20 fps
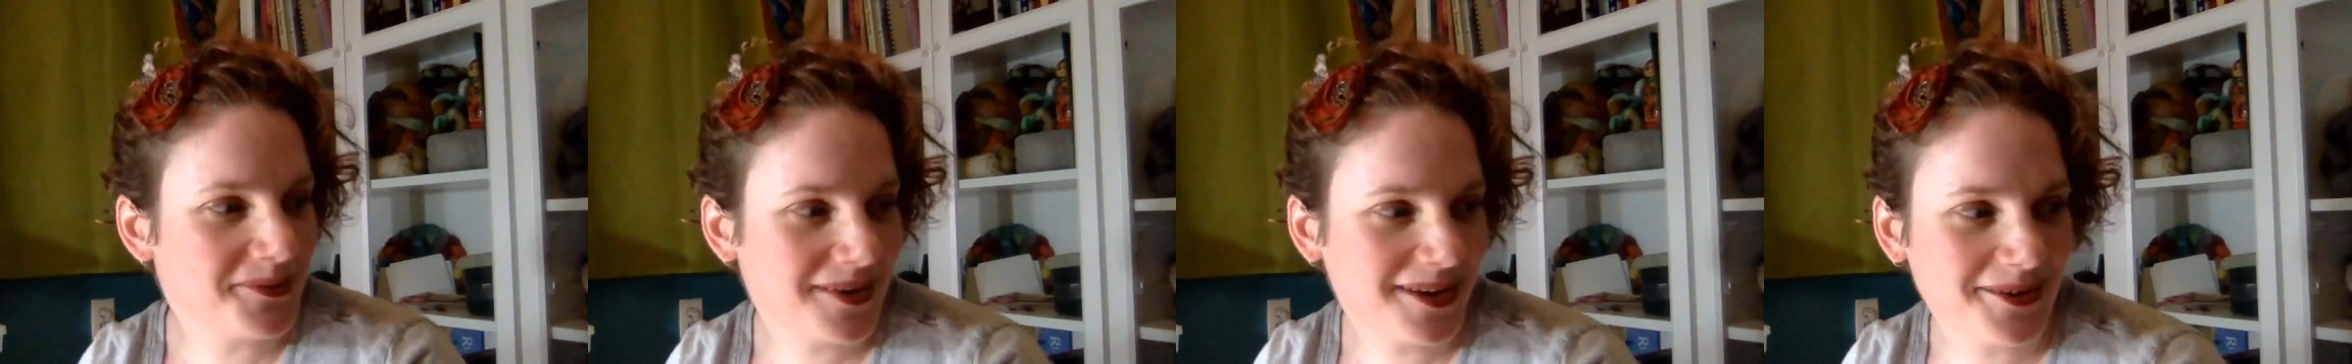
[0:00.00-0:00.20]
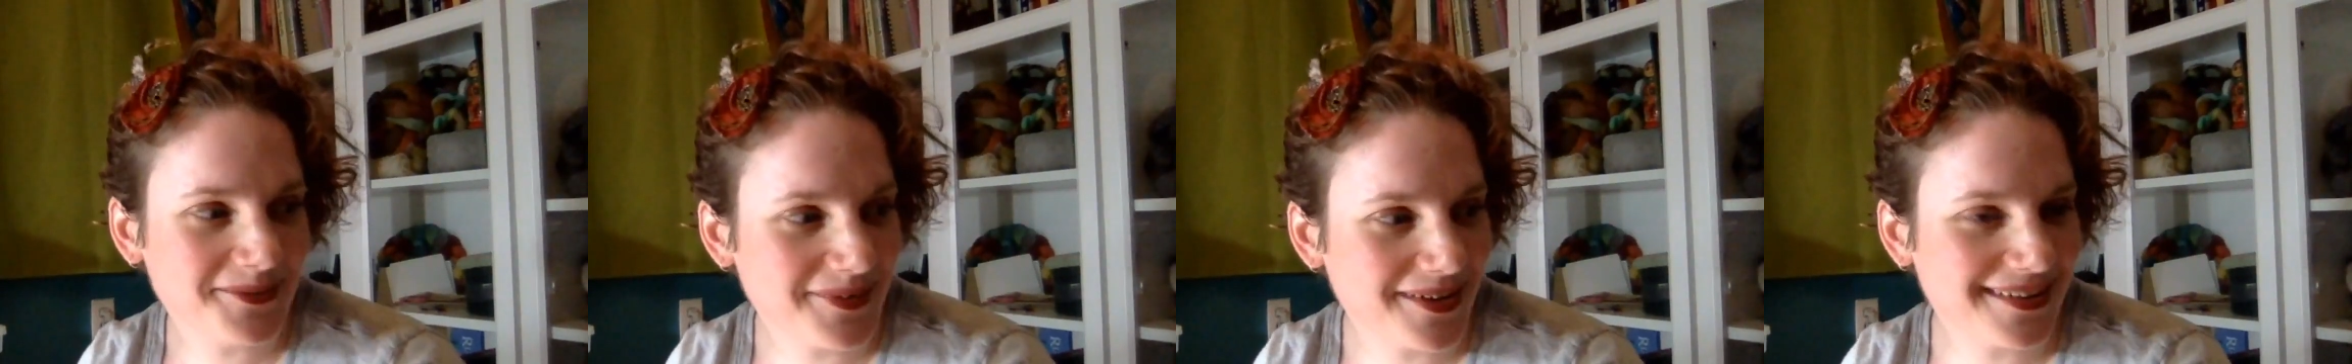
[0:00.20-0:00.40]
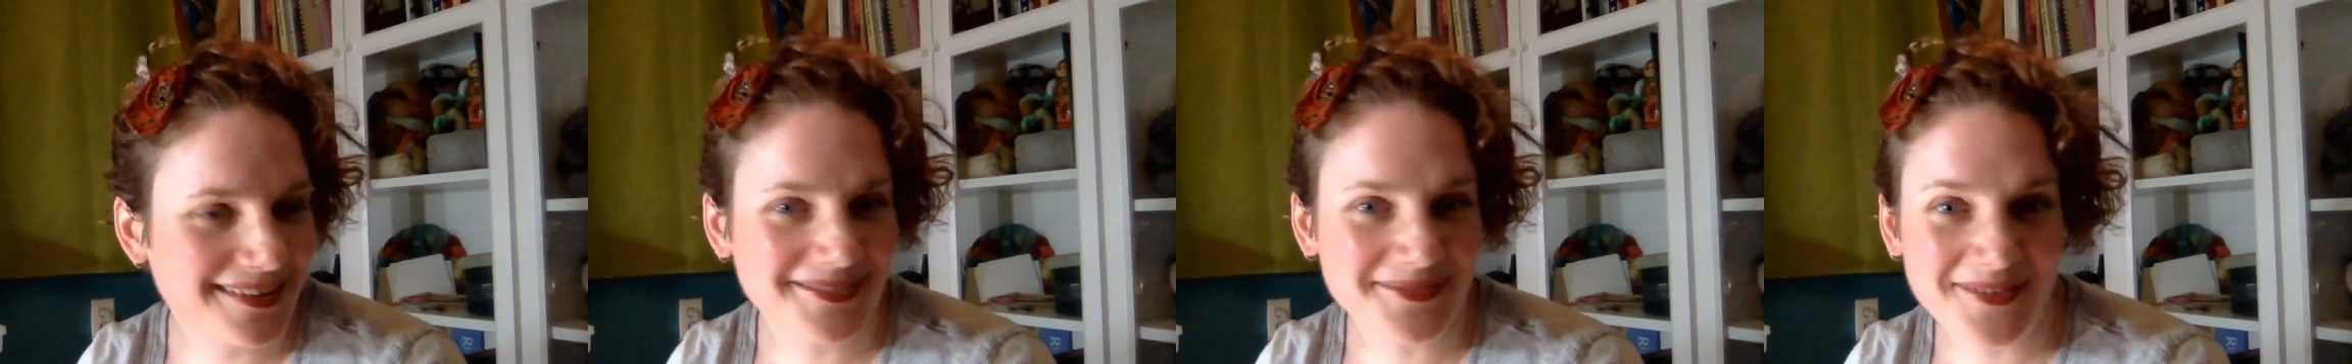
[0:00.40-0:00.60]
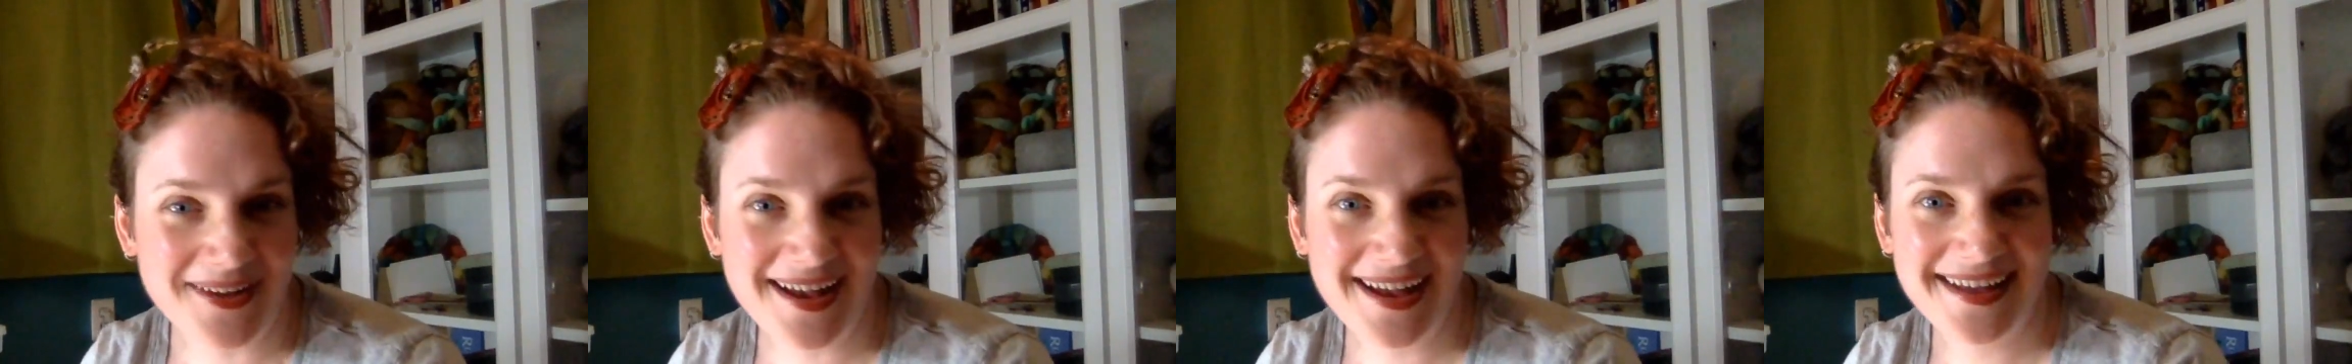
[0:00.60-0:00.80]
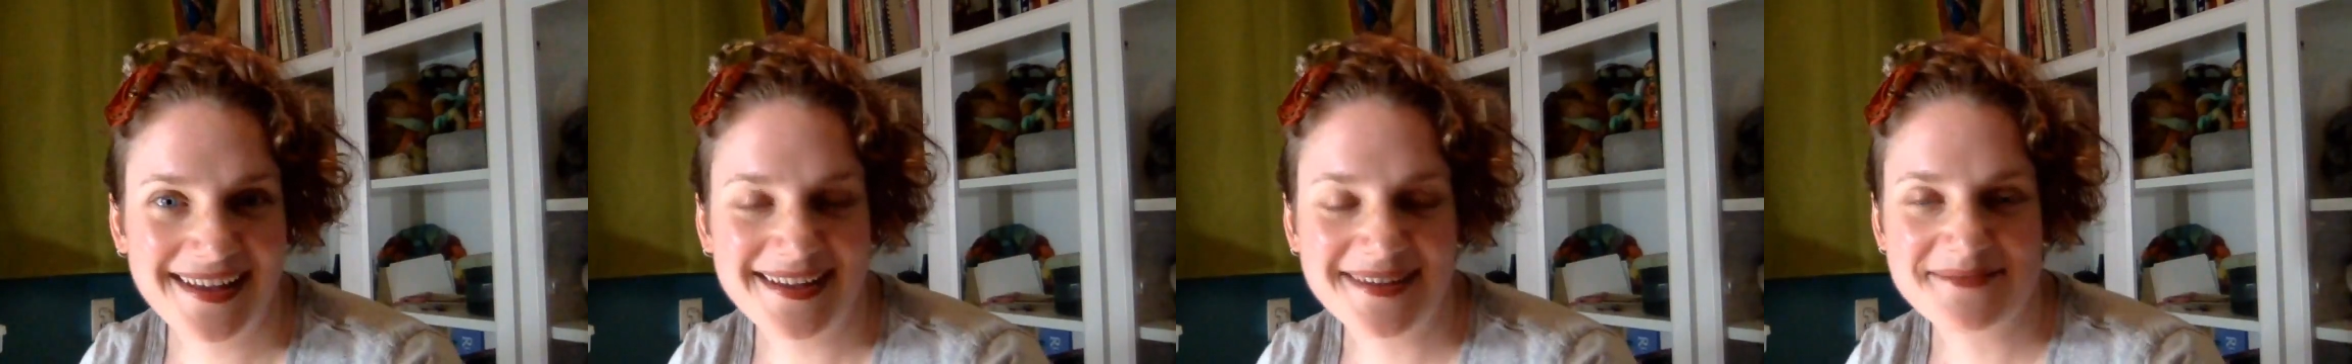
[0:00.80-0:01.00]
where, when, and
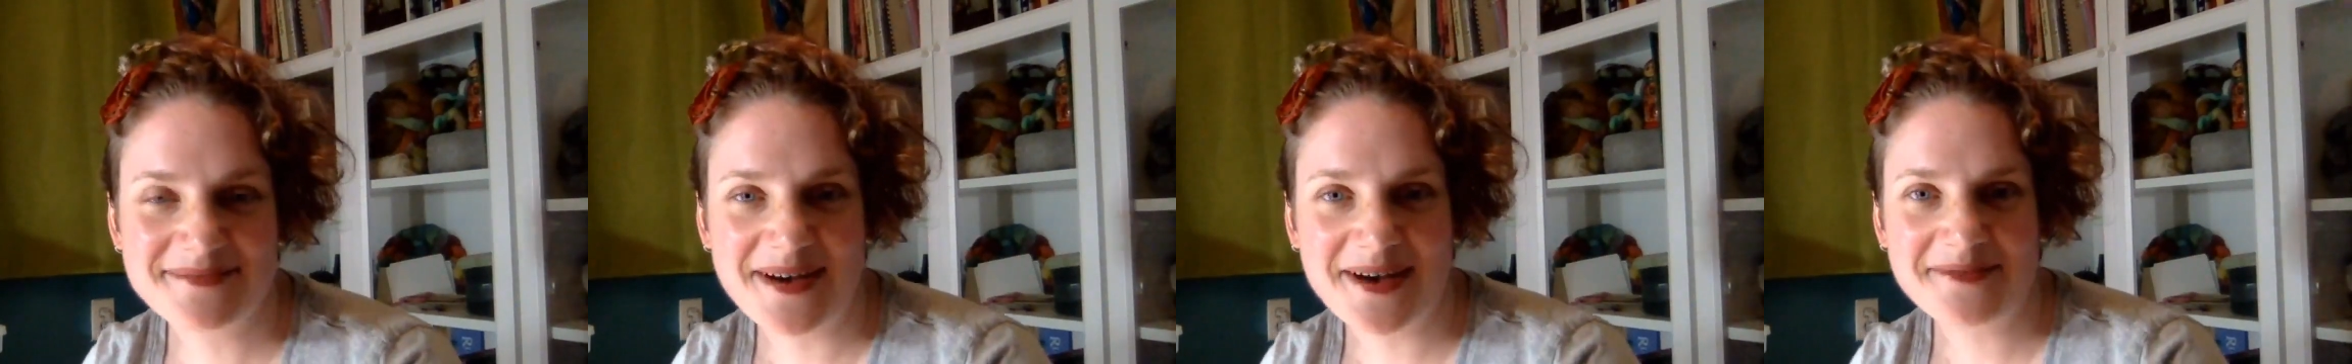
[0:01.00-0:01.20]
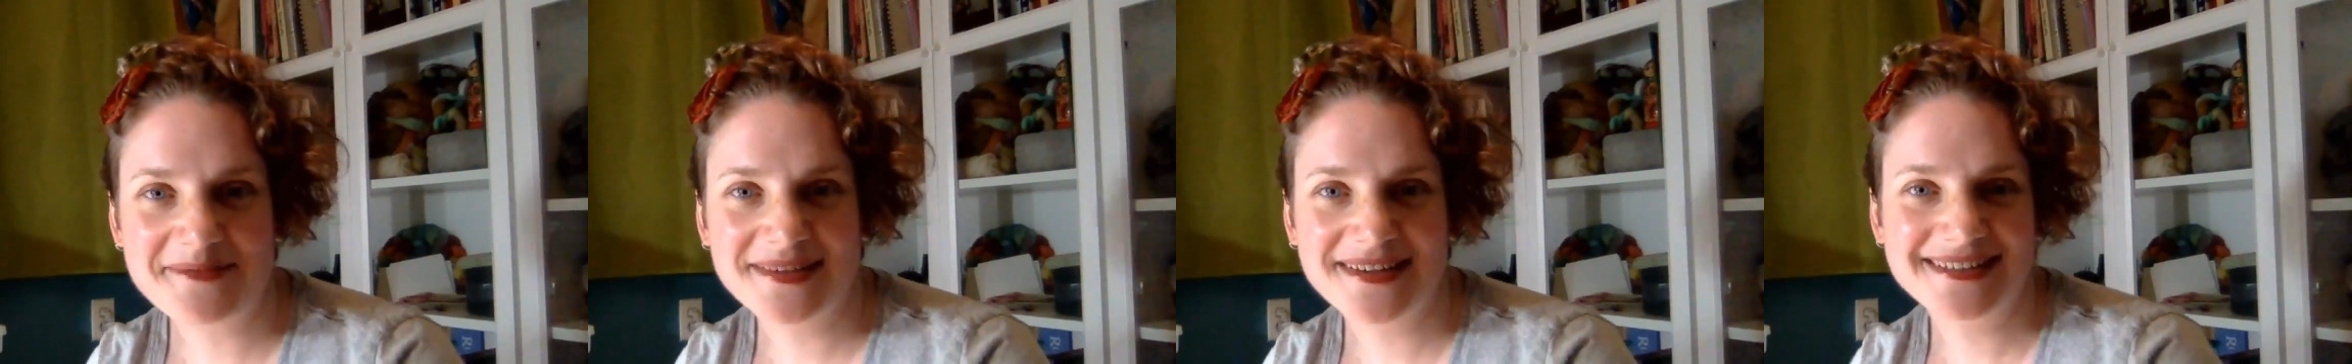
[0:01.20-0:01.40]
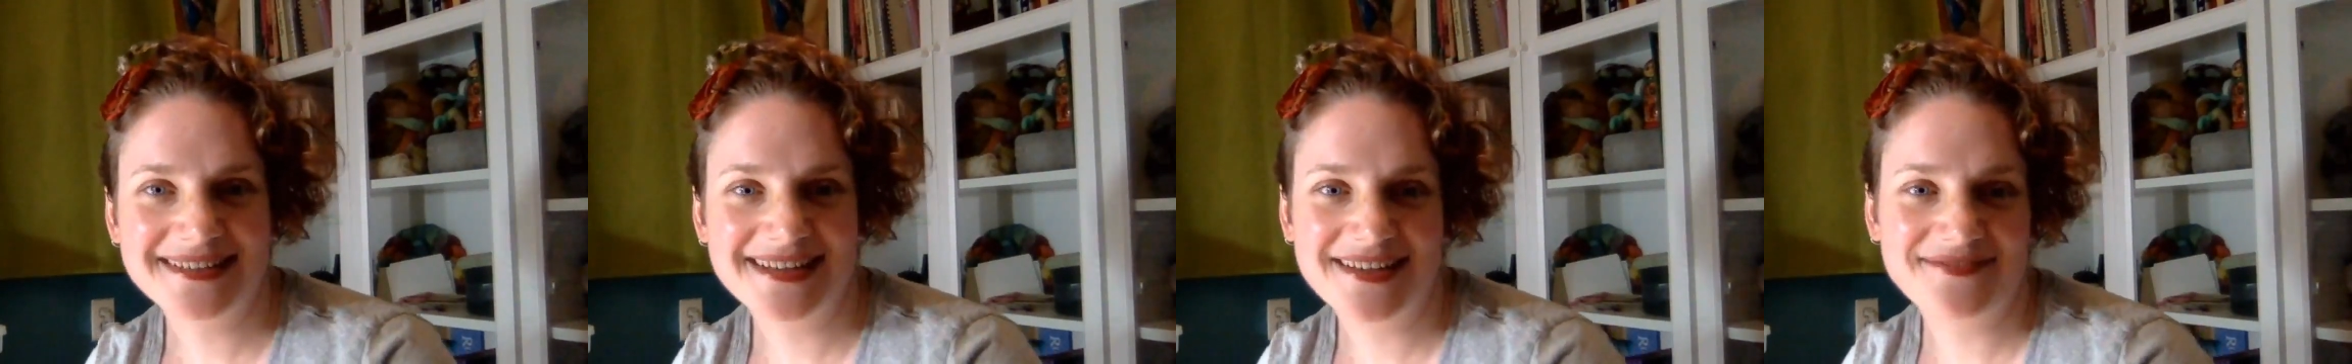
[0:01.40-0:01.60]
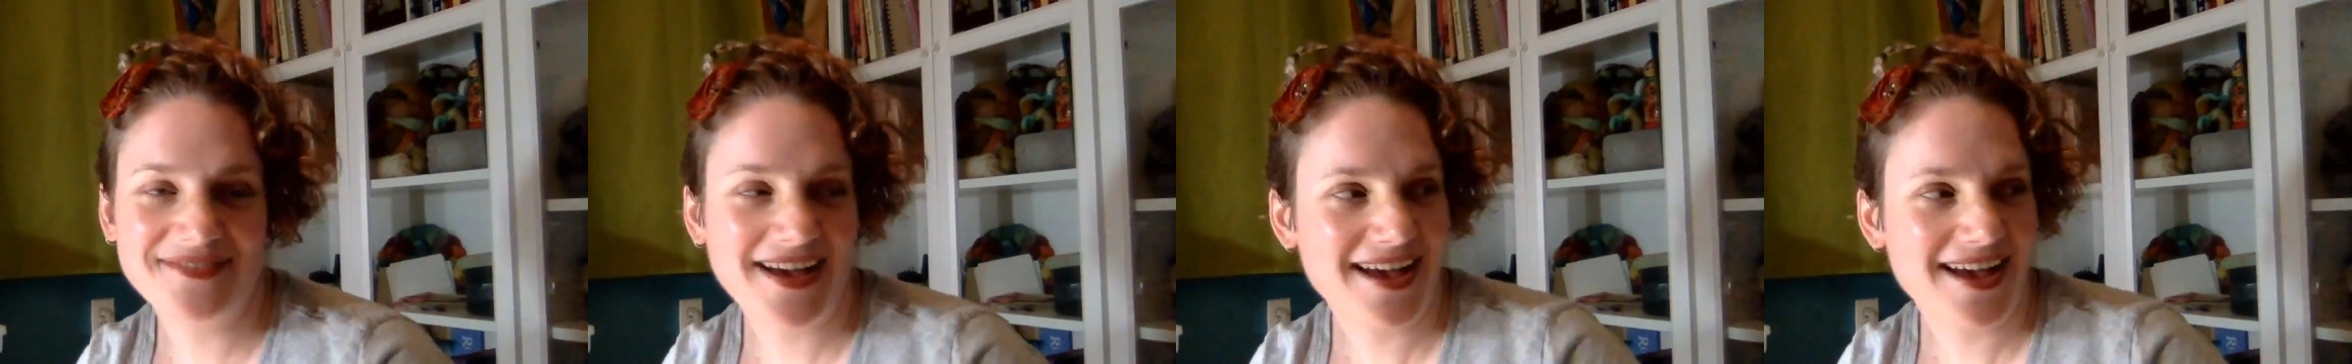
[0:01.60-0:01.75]
why about myself.